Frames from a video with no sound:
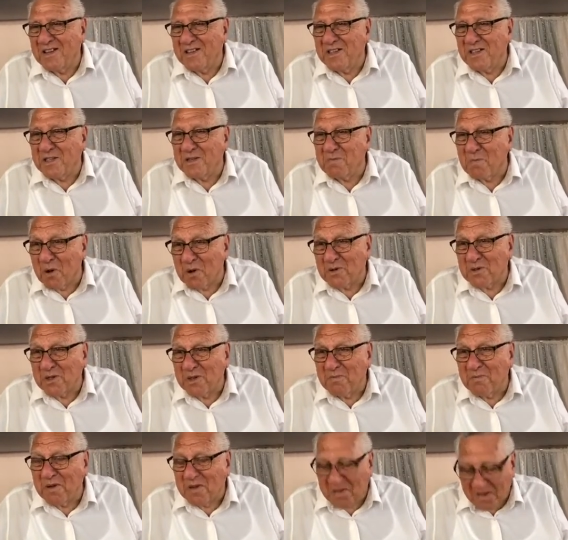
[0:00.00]
not just
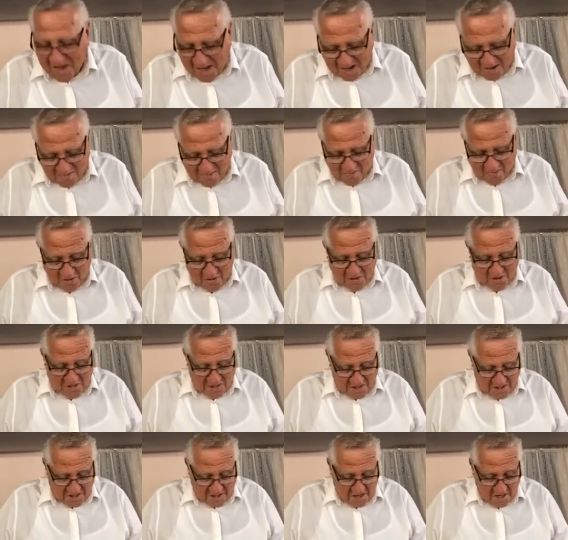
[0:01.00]
mercy, but tender
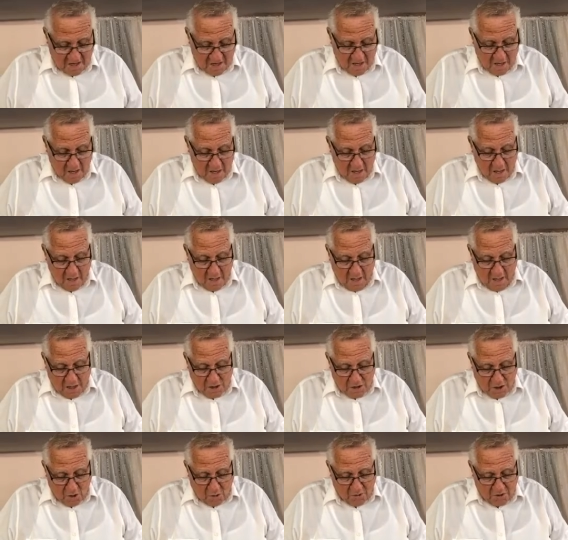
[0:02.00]
mercies.
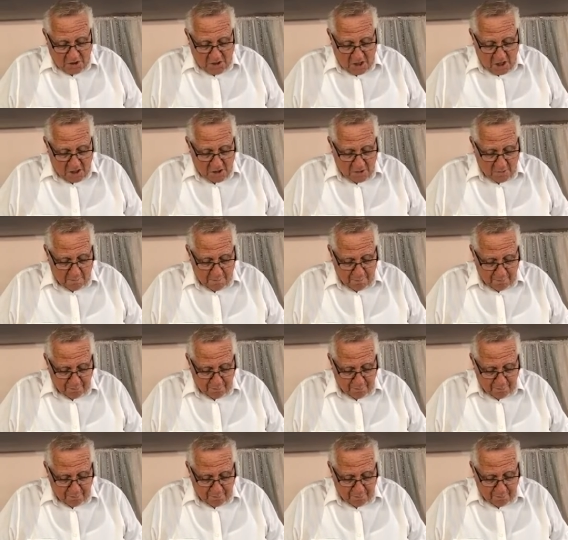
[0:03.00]
And so he says,